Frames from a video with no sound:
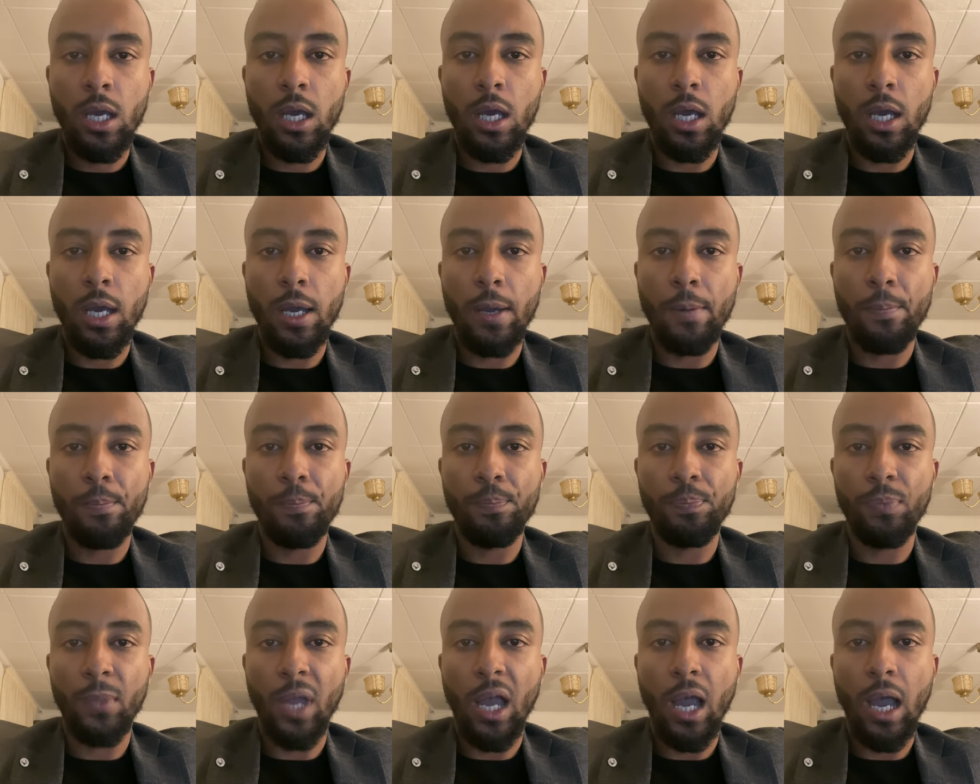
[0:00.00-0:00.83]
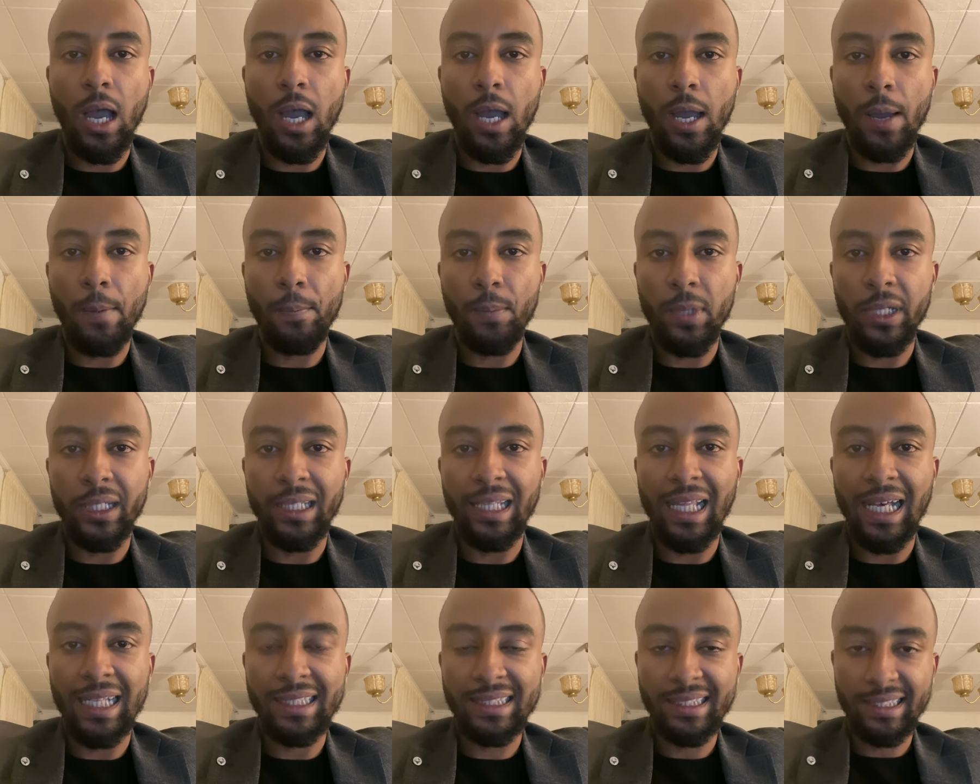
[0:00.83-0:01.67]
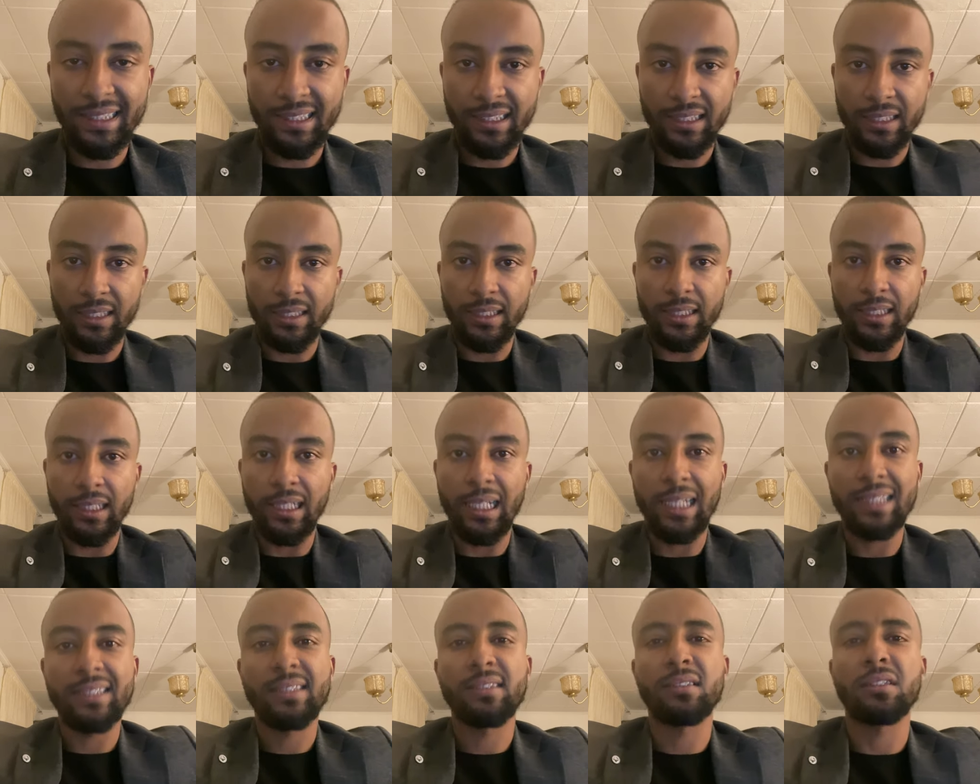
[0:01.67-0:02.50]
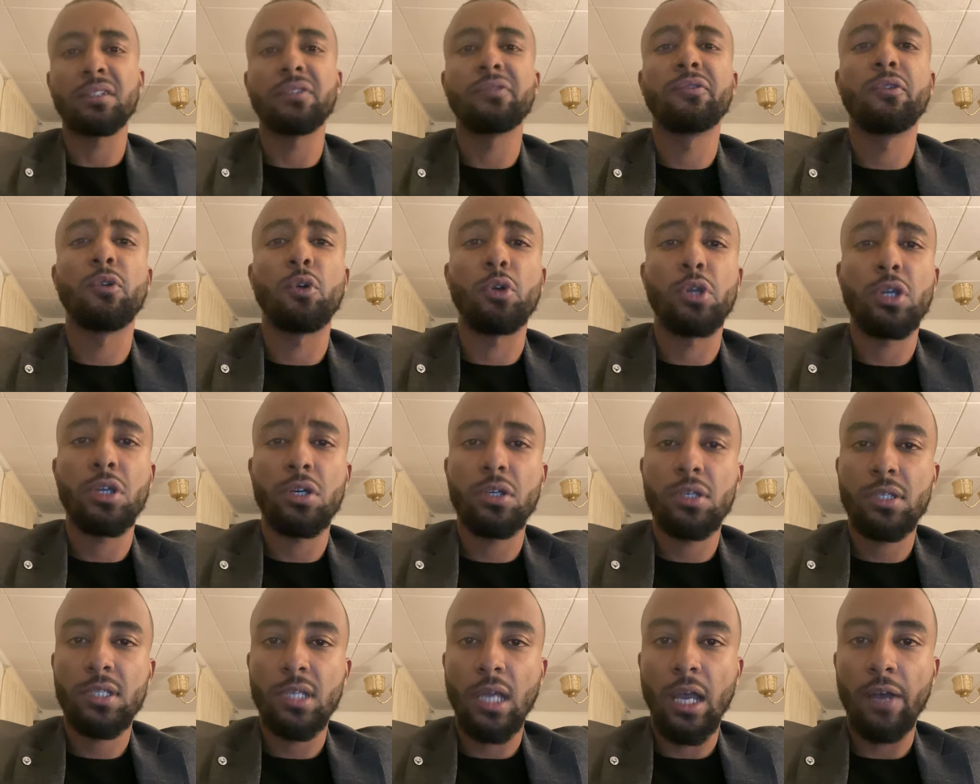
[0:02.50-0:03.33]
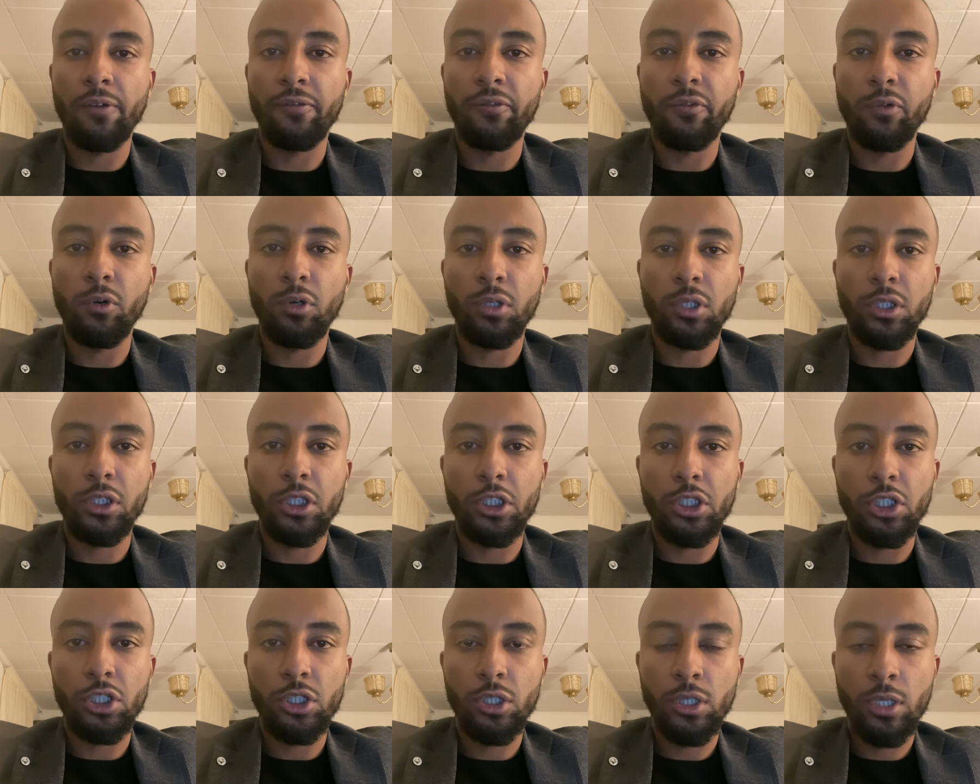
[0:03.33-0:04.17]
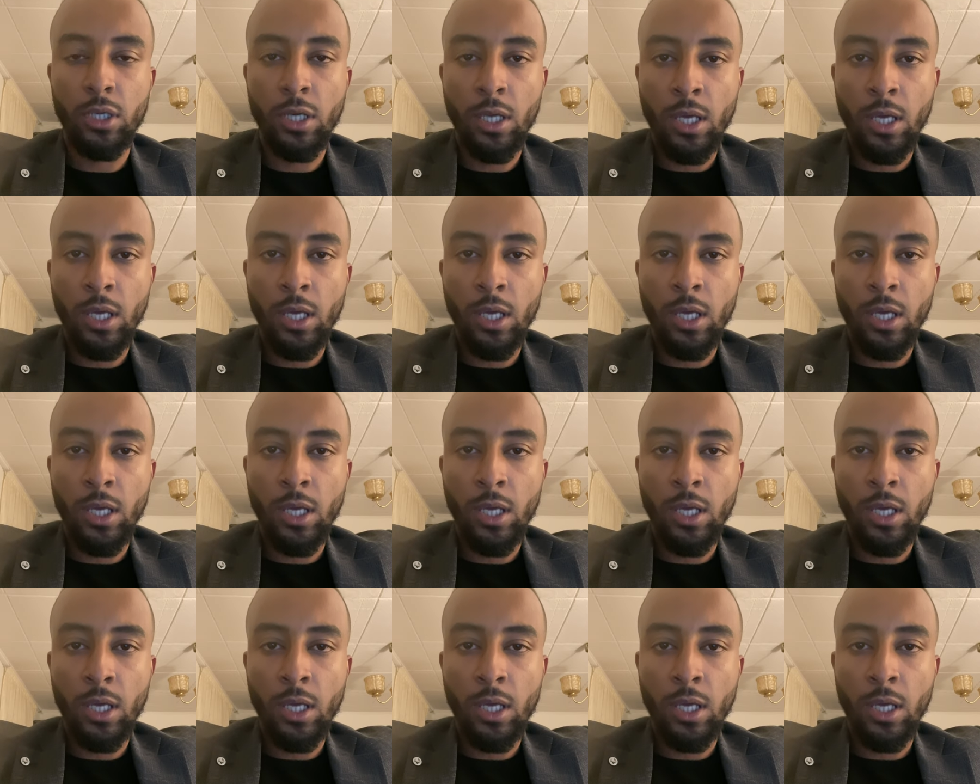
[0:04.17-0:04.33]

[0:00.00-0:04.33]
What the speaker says: In last 3 4 years, I've worked